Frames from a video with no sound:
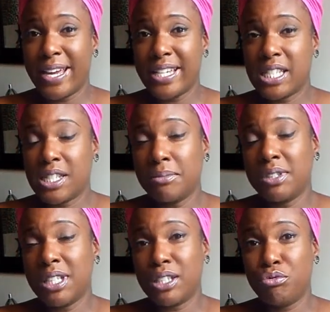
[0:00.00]
Is it
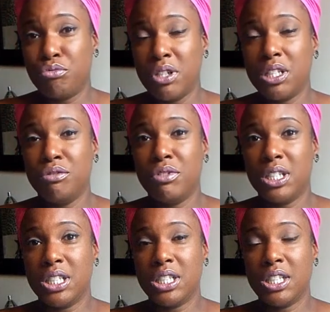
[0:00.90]
something that's really,
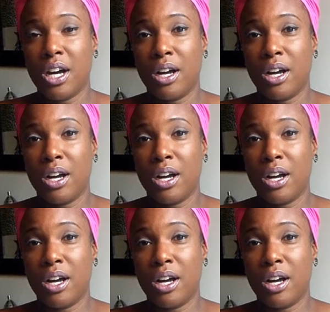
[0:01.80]
really